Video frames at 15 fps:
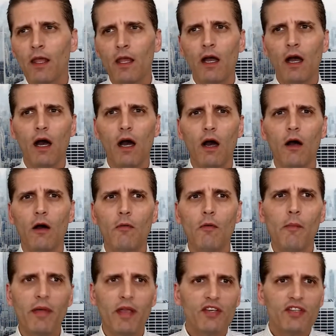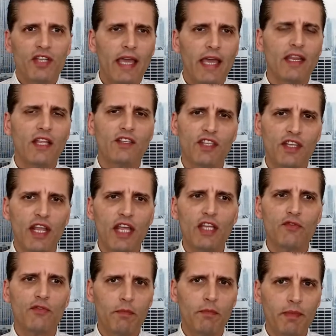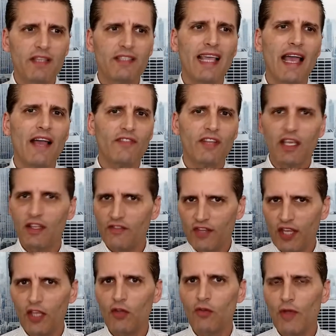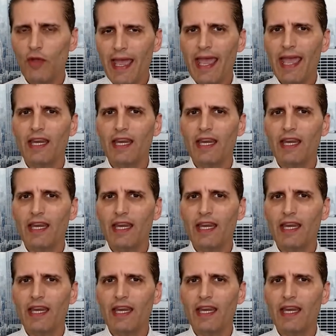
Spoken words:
Because again, it's the nature of the beast. They have to continue to add it